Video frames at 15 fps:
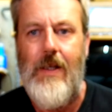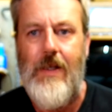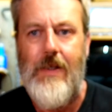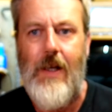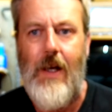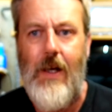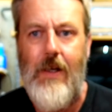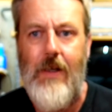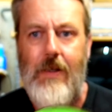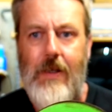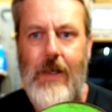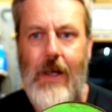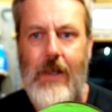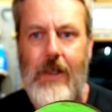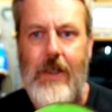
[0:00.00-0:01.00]
So,
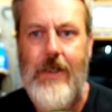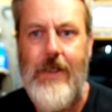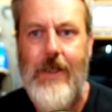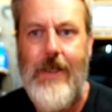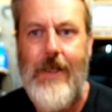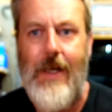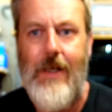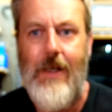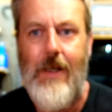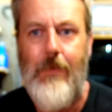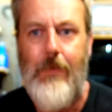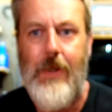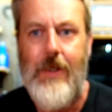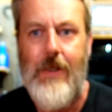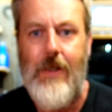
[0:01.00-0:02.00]
you did get a
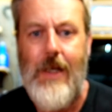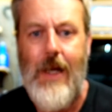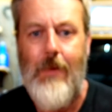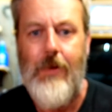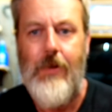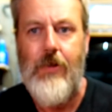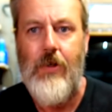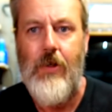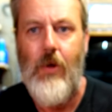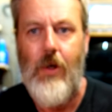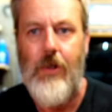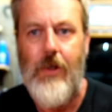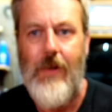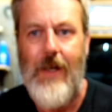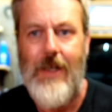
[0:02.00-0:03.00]
bit coming through
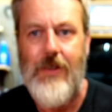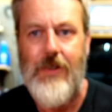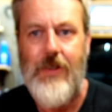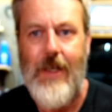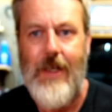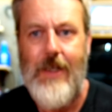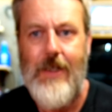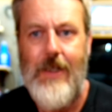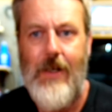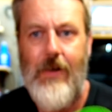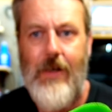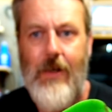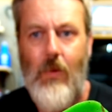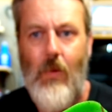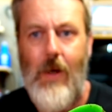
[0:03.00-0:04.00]
onto that
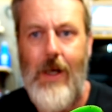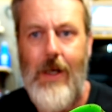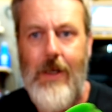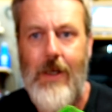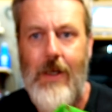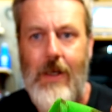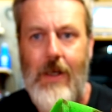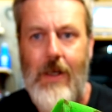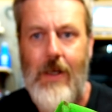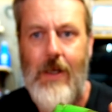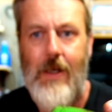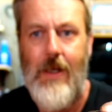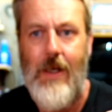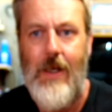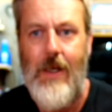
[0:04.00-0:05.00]
secondary one,
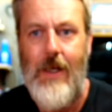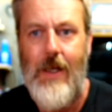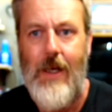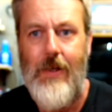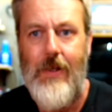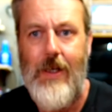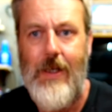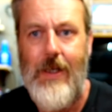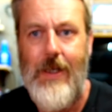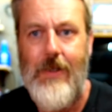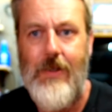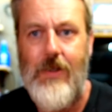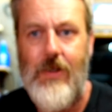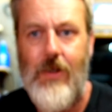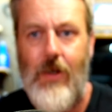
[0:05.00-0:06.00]
and then
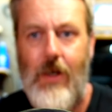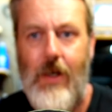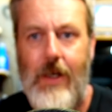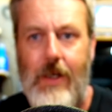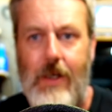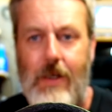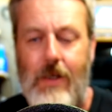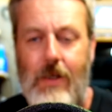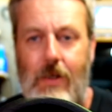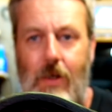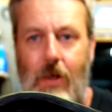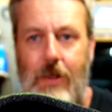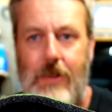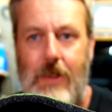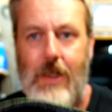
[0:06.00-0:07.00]
inside,
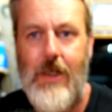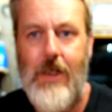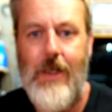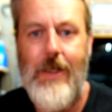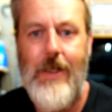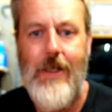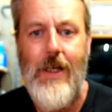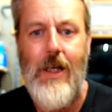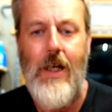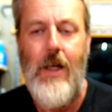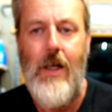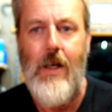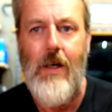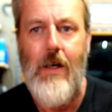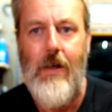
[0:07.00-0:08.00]
nice and clean.
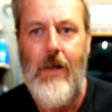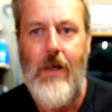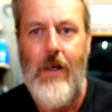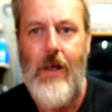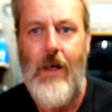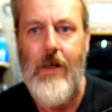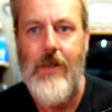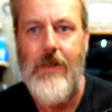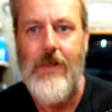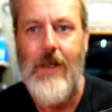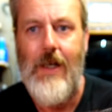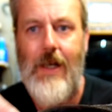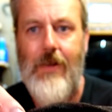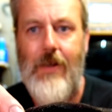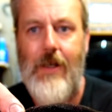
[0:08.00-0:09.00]
Notice
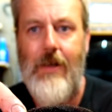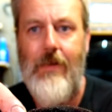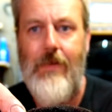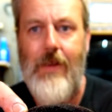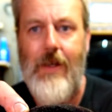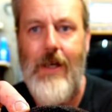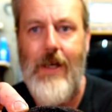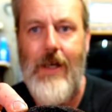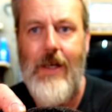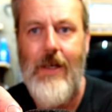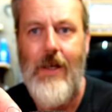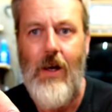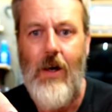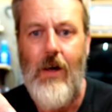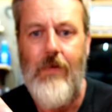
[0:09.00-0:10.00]
underneath there,
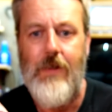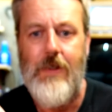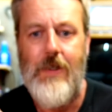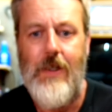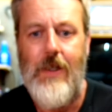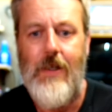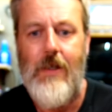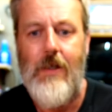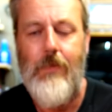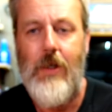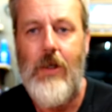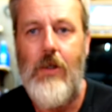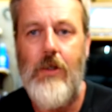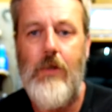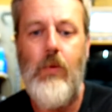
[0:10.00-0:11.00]
obviously,
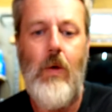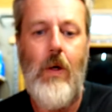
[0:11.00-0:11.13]
because